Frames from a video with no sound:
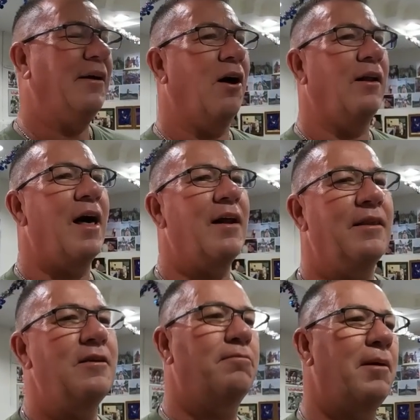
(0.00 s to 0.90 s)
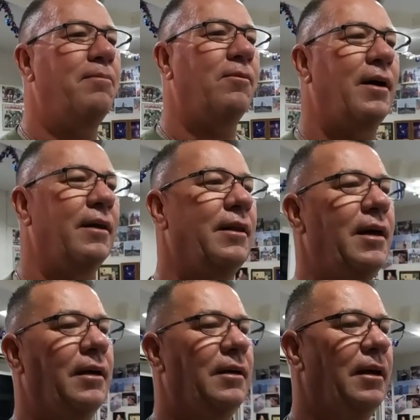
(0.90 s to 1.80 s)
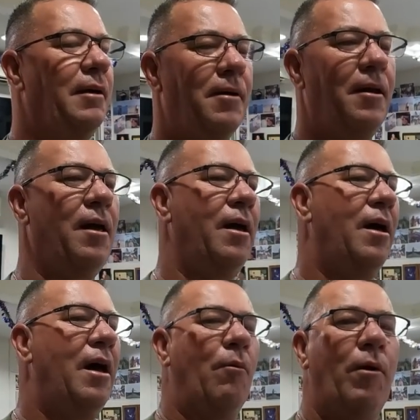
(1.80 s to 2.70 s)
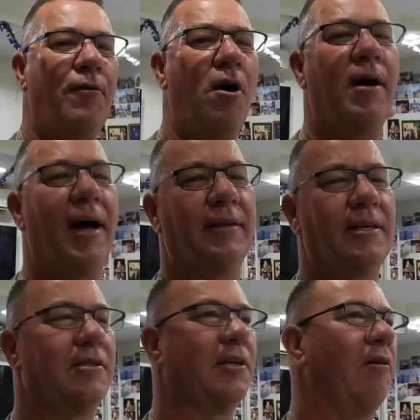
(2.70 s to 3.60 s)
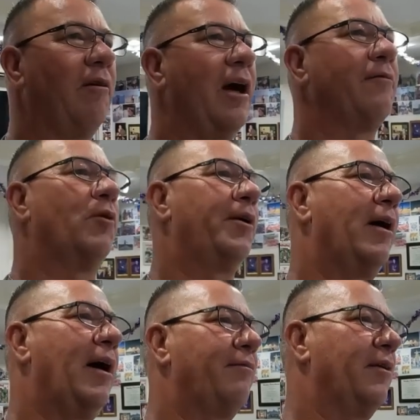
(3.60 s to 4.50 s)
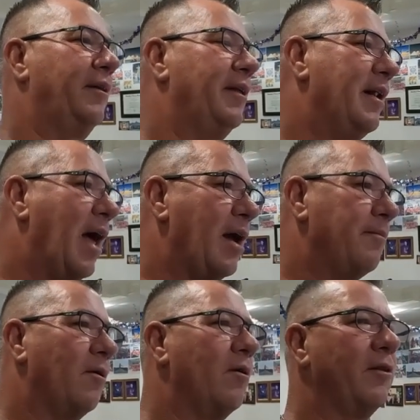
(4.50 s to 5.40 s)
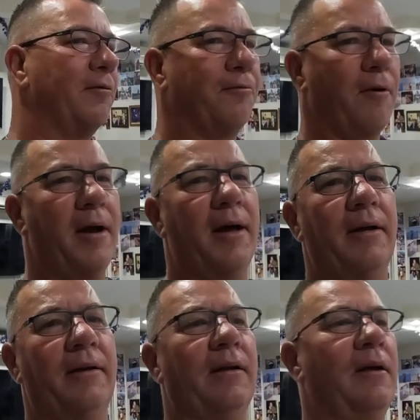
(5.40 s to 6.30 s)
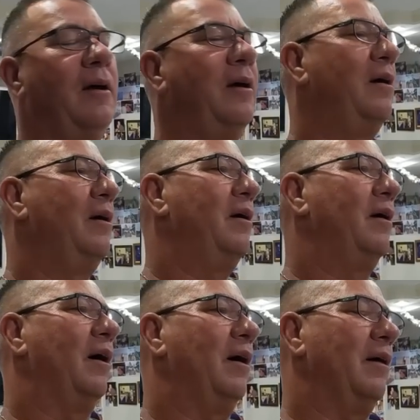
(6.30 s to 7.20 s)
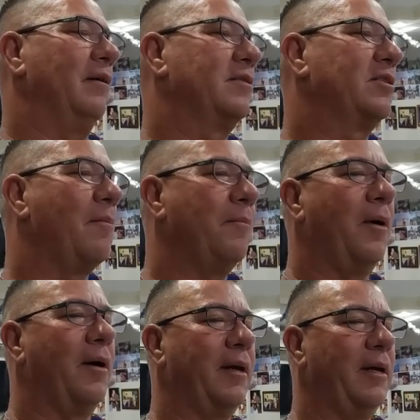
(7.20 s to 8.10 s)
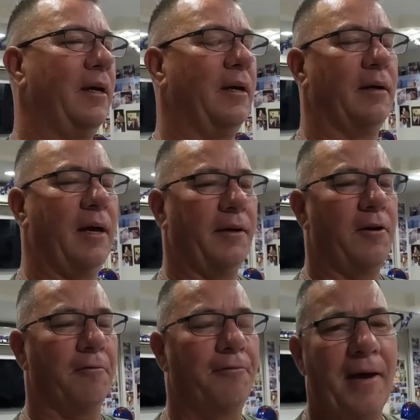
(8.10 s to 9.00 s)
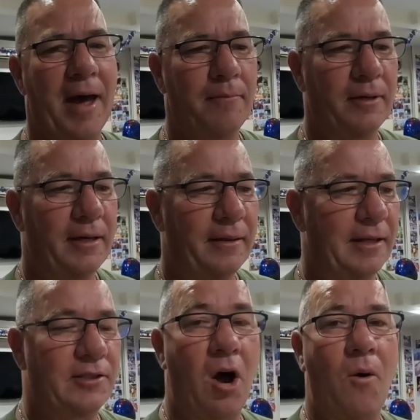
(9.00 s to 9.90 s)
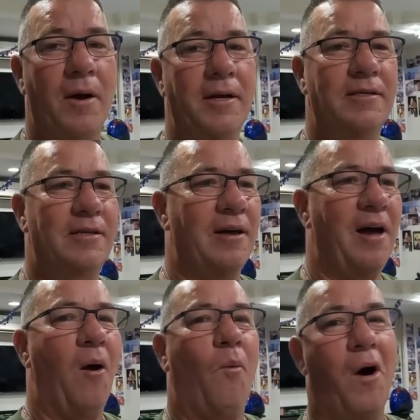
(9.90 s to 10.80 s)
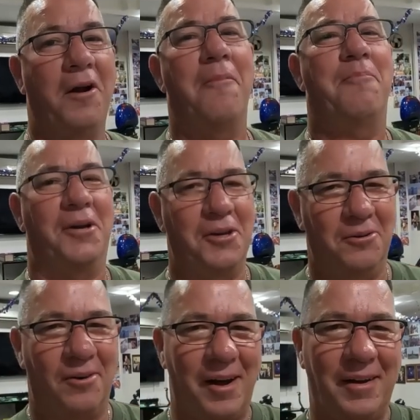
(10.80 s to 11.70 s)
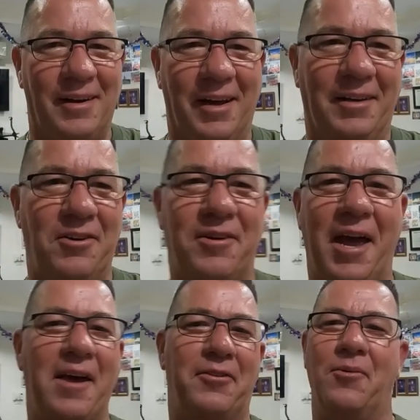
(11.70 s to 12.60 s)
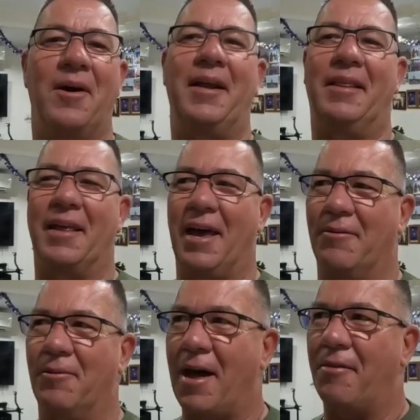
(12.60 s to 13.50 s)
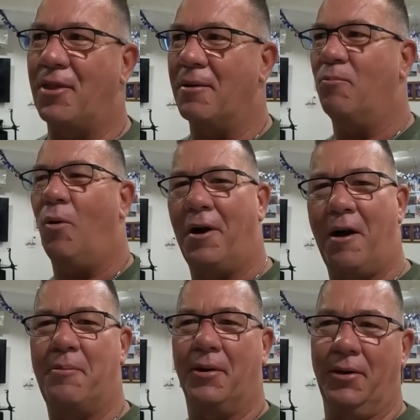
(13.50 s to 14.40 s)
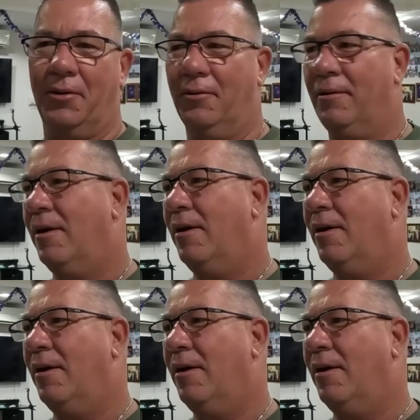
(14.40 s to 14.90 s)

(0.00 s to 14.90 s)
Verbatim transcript: You know, a lot of these people, I think, and, and we've all had this in our life where you have the, the neighbor, the friend, uh, somebody in your family that's always one upping you, right? Like you can't do anything without them one upping you.